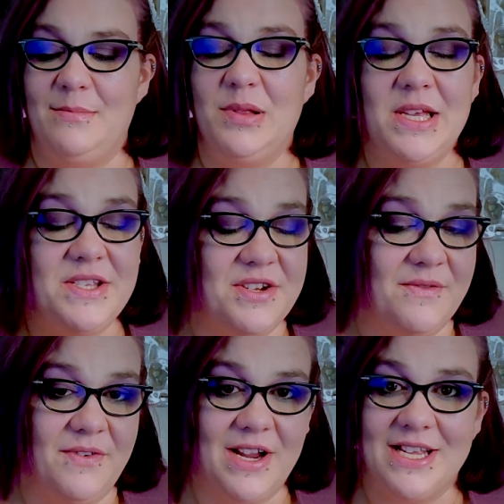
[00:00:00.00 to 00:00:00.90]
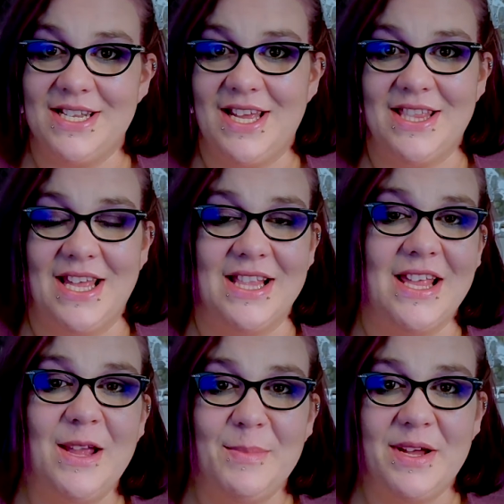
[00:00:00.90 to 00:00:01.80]
Please don't forget to hit that
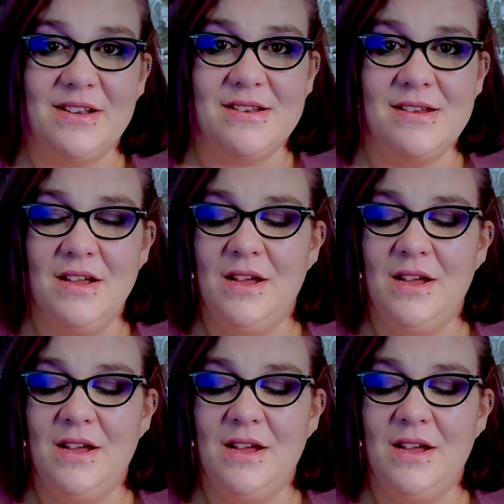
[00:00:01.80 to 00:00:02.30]
like button.